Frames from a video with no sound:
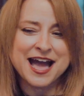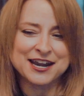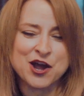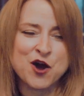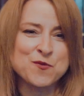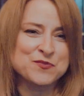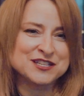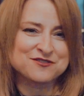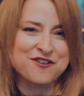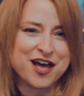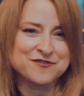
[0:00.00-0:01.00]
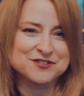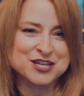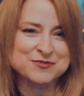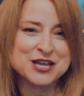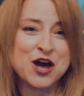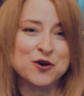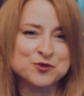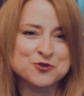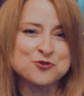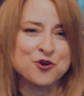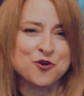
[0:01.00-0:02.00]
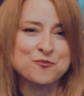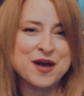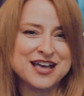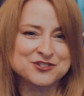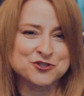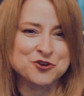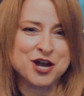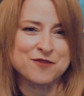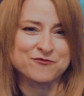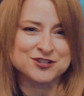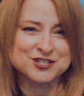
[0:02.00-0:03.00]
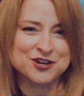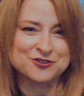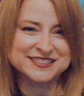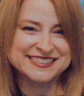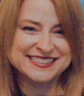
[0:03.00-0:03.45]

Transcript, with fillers: And I hope these five tips help you grow past your comfort zone.